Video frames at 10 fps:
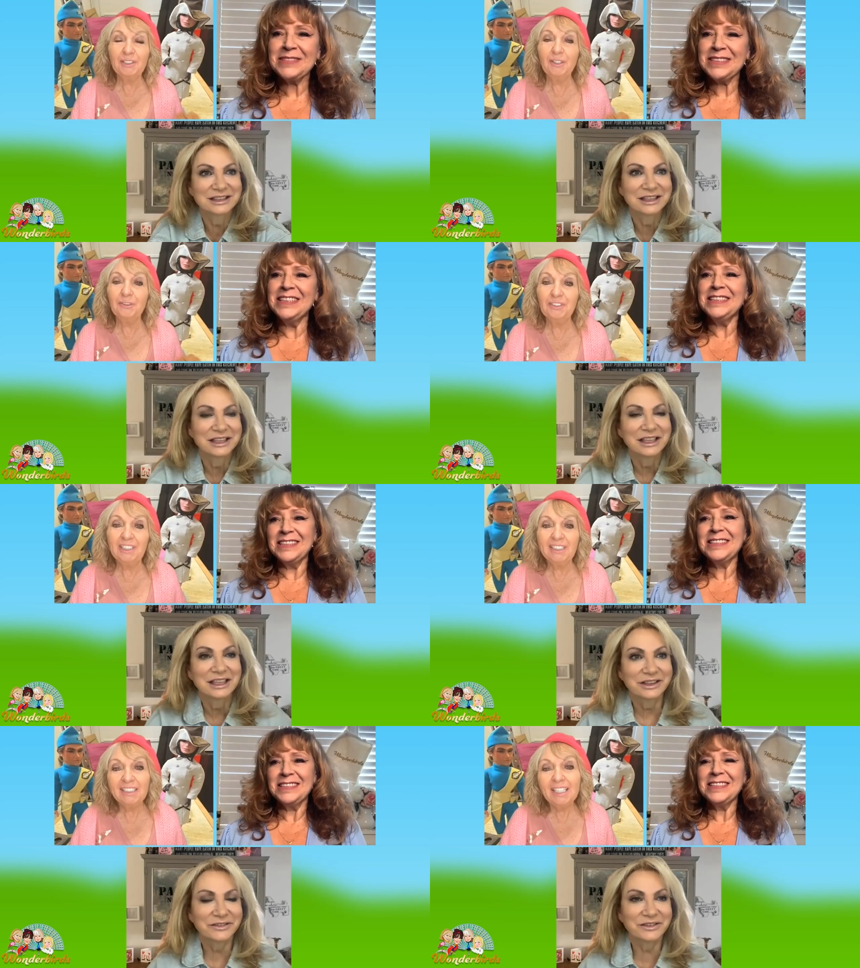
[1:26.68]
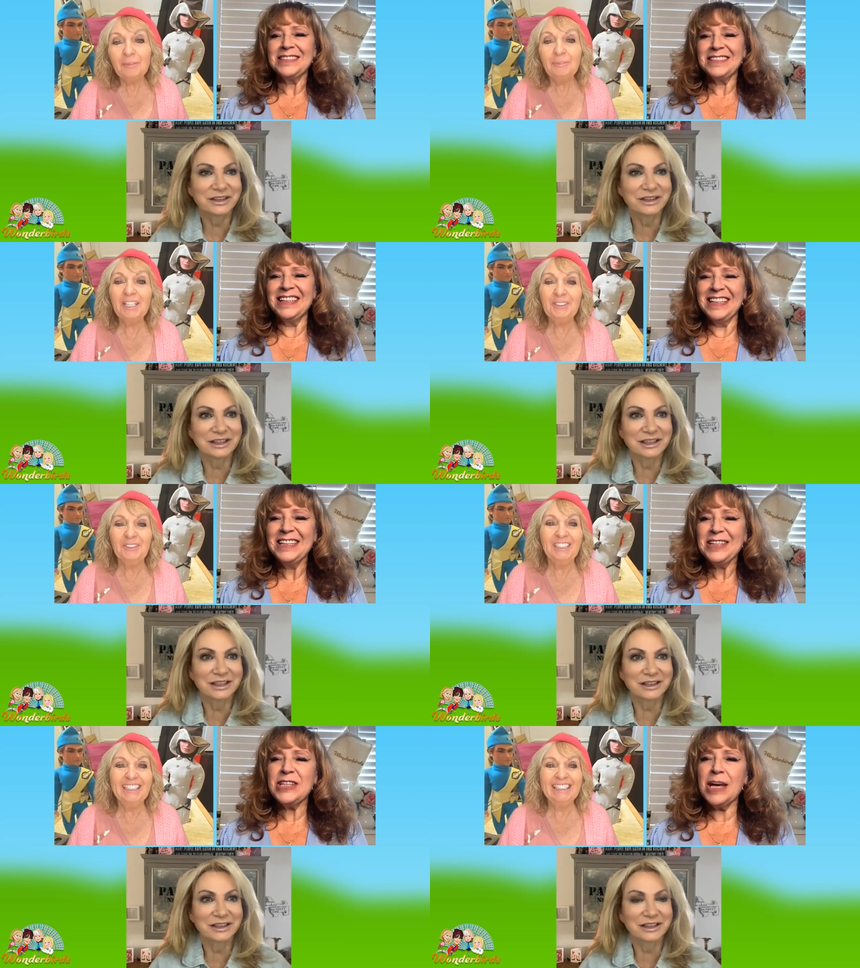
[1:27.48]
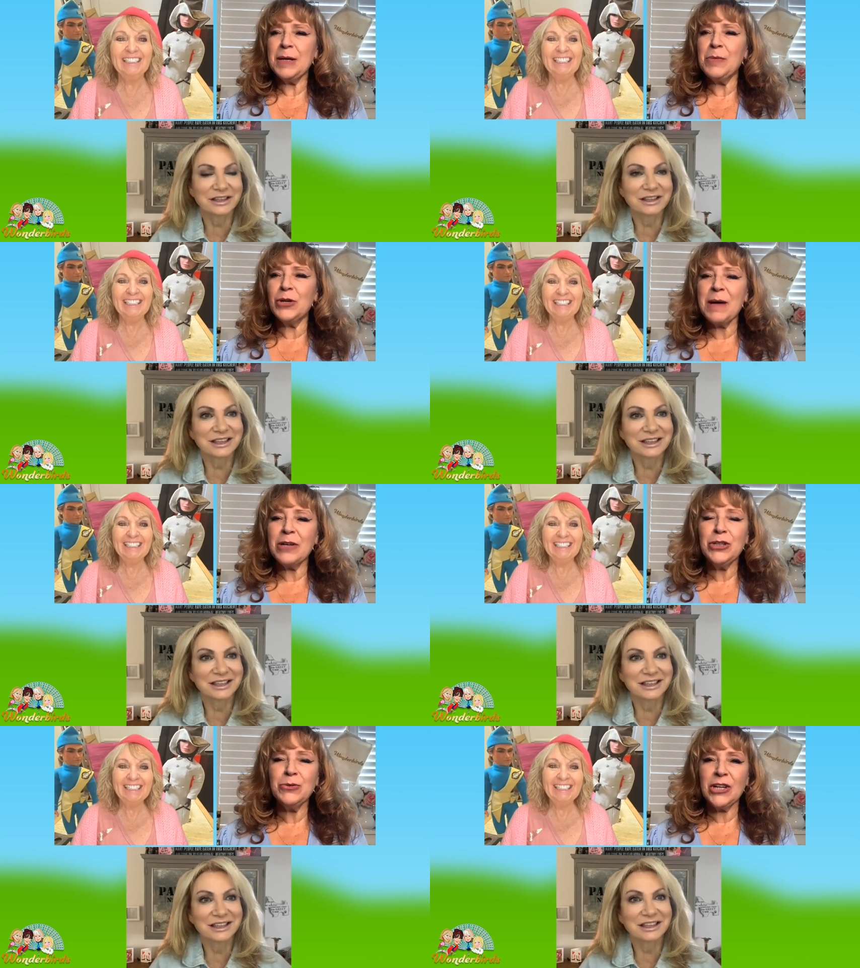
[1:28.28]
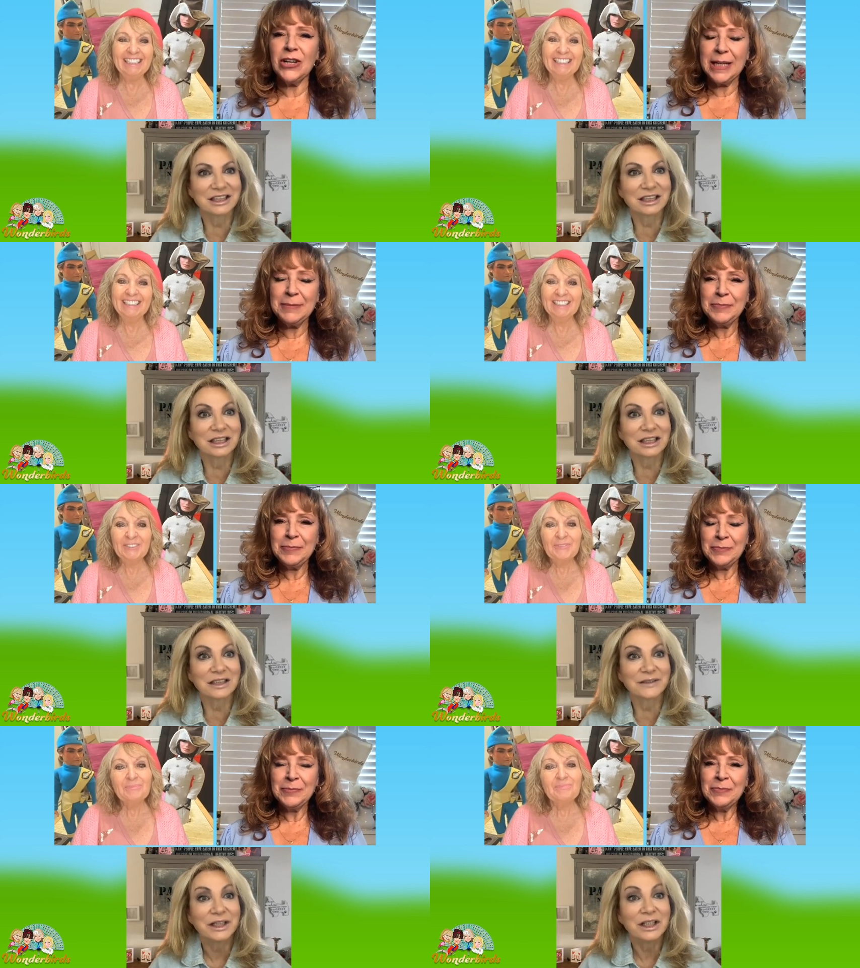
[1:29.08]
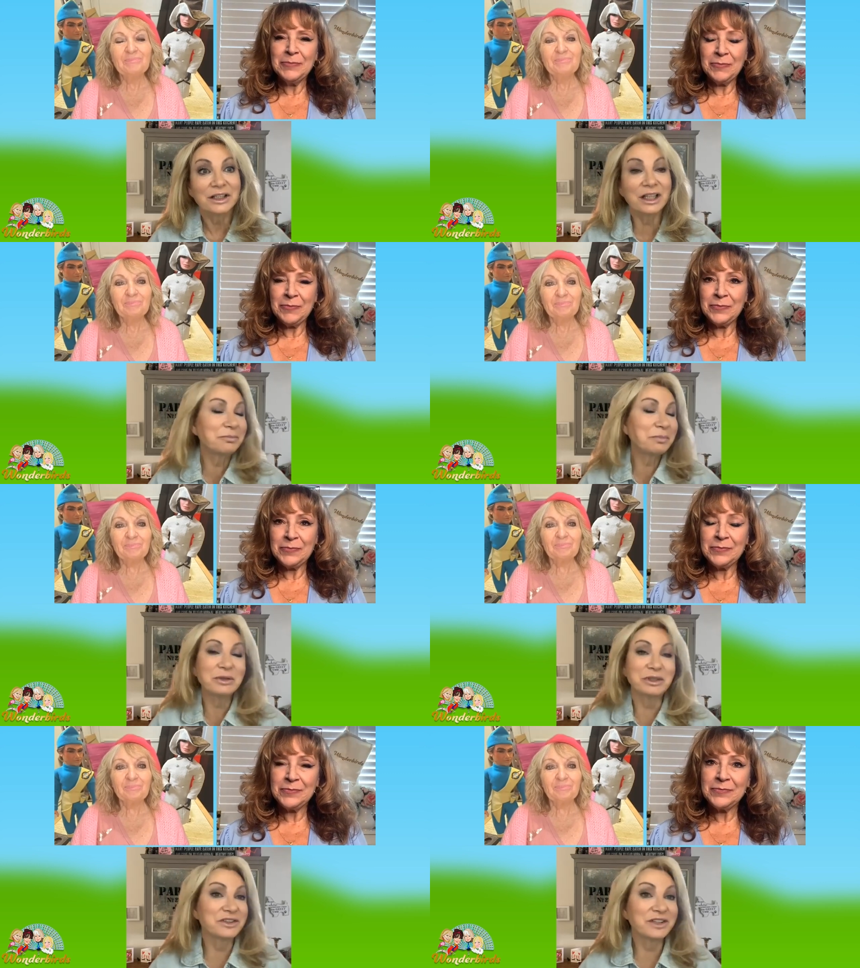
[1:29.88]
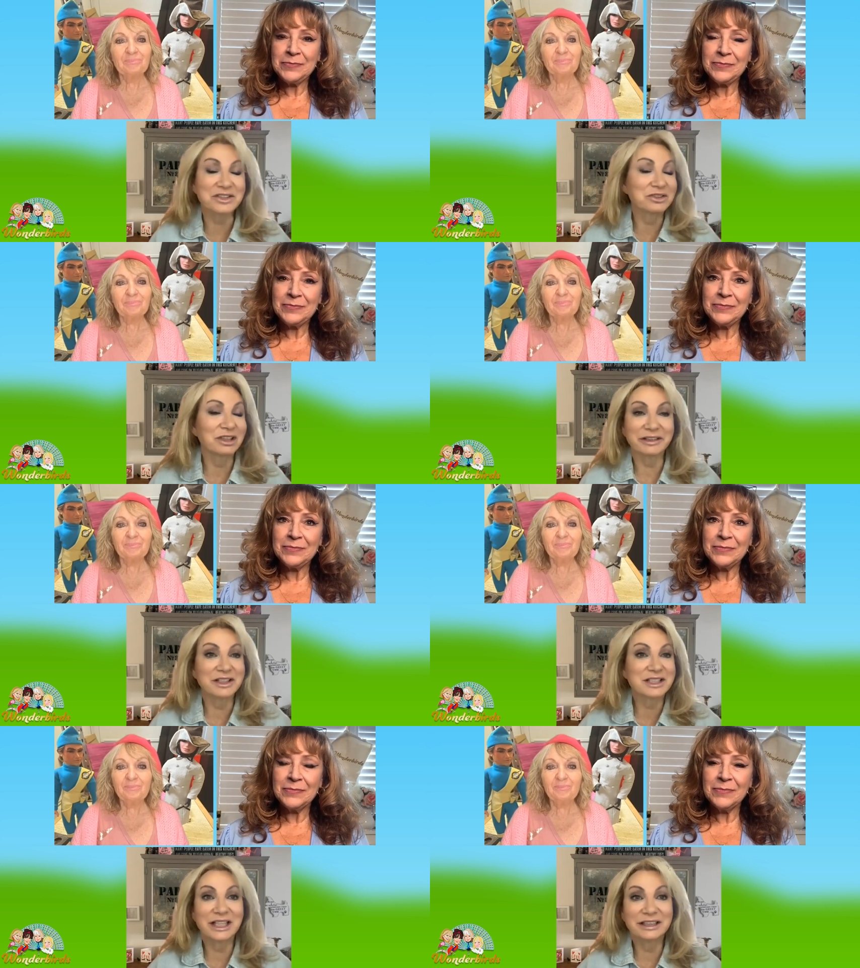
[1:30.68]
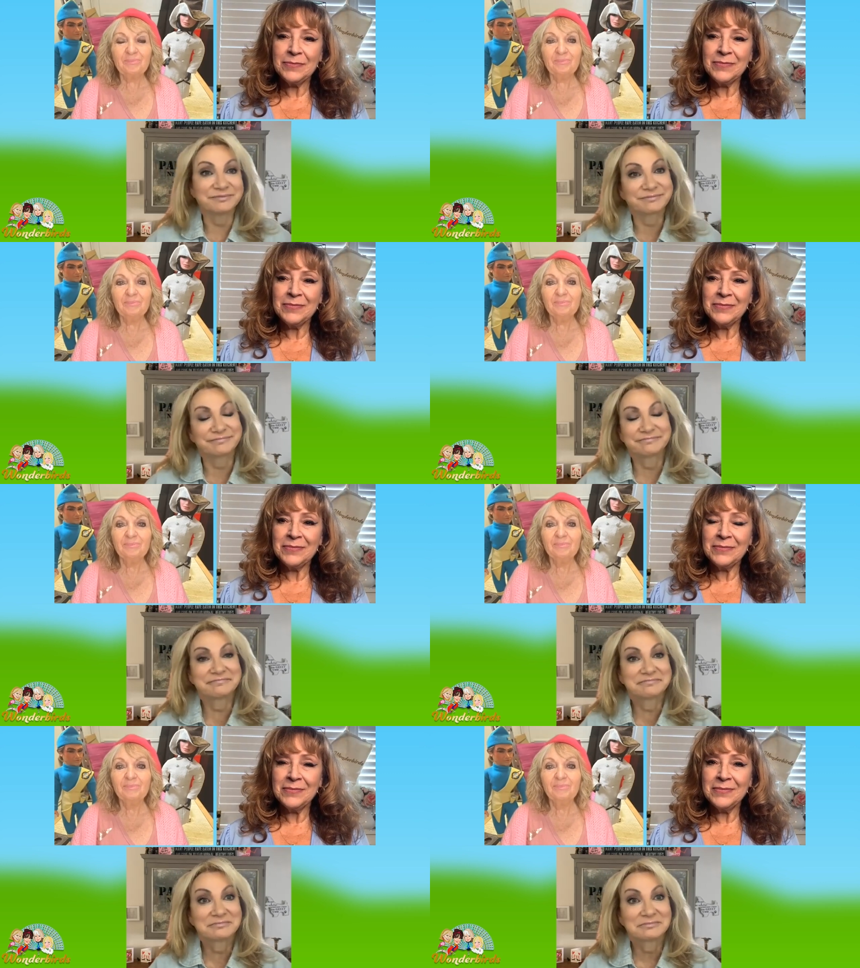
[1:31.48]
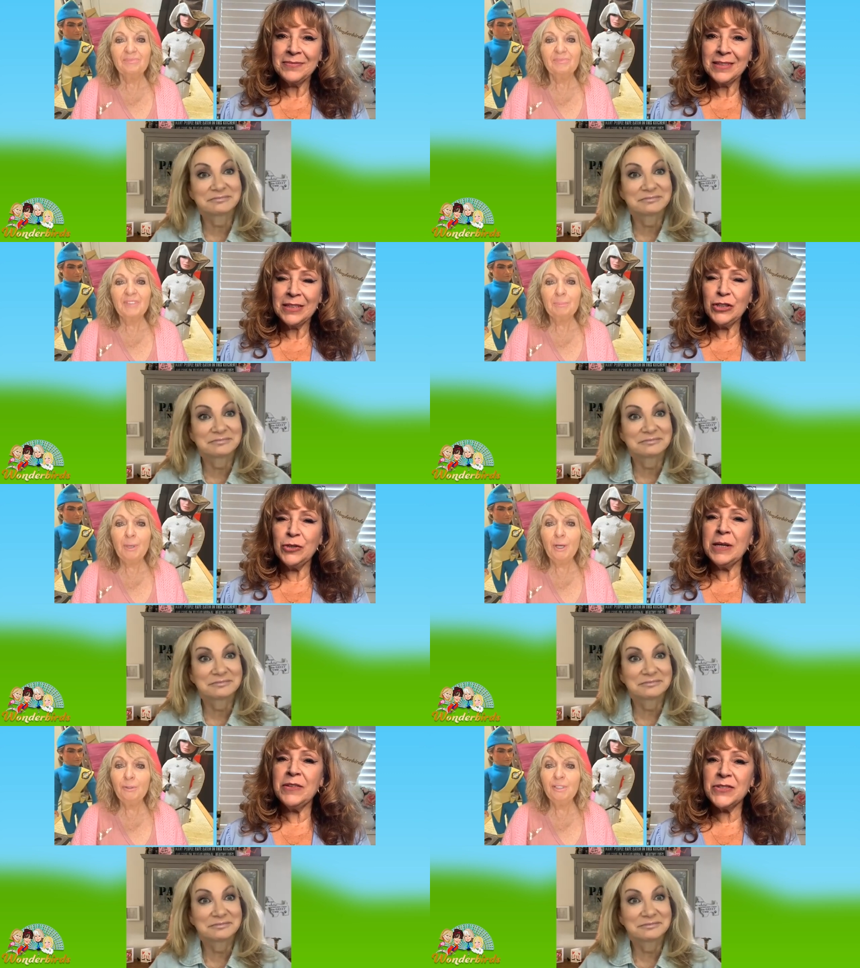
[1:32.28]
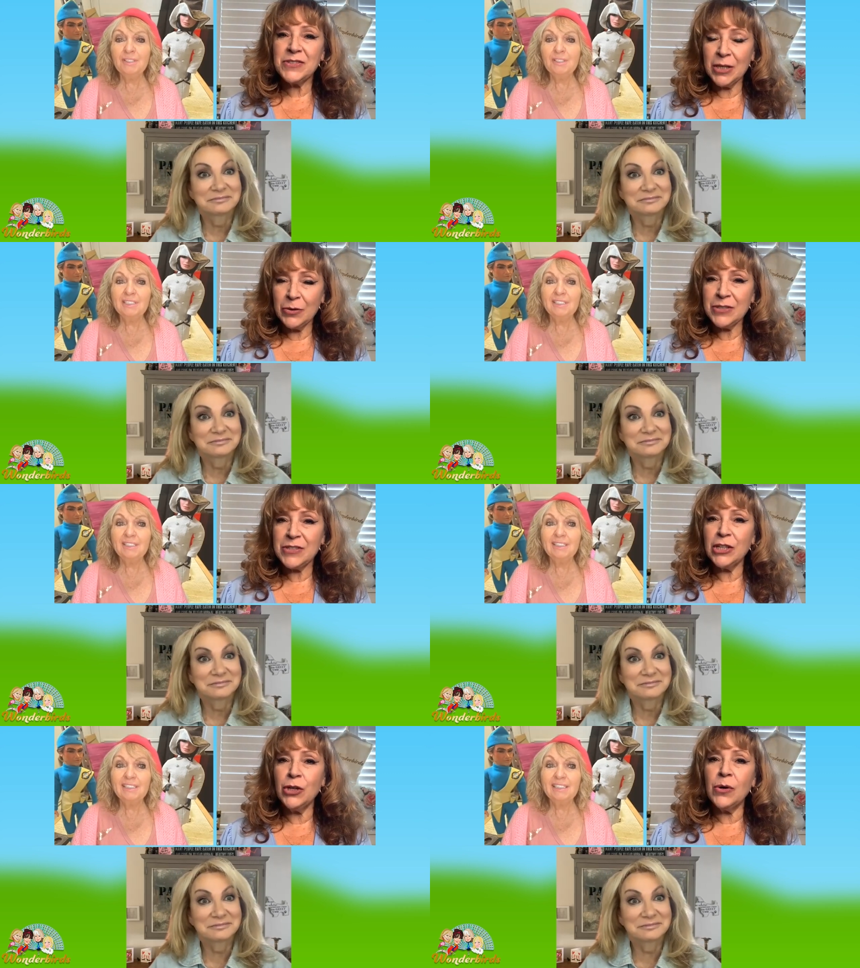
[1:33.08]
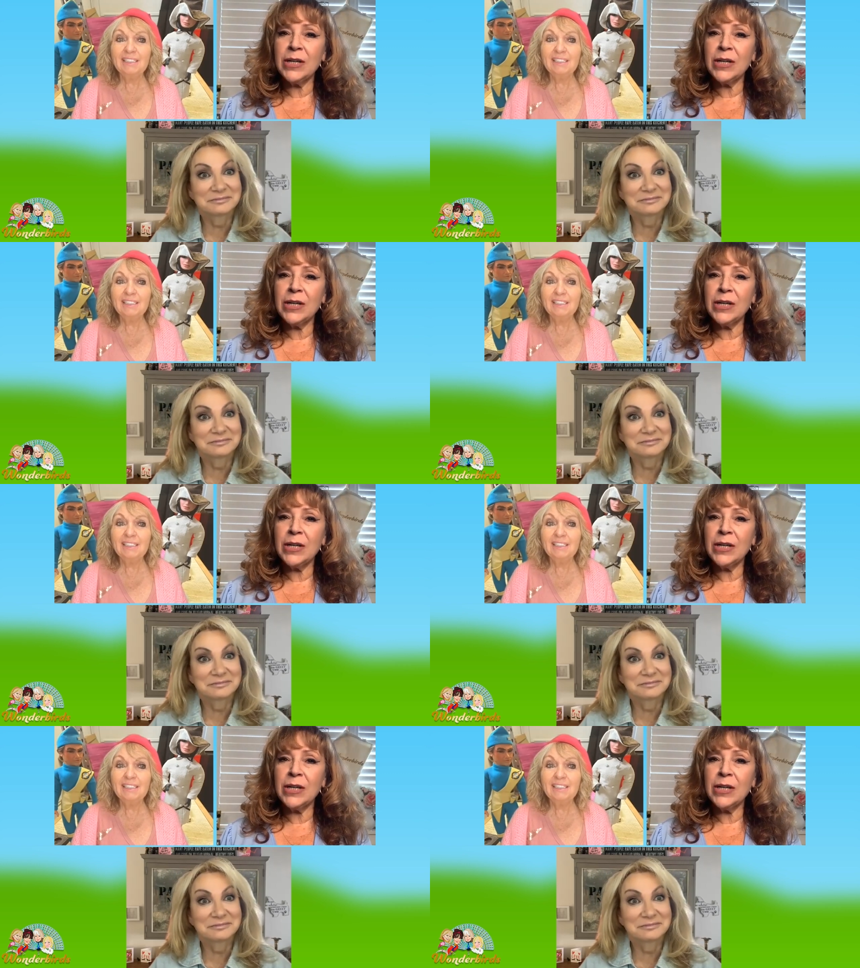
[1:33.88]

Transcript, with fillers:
Speaker 1: I can't really. But anyway.
Speaker 2: Debbie, what about you, darling? Poland, that's what I'm going to say. You mean the series that you're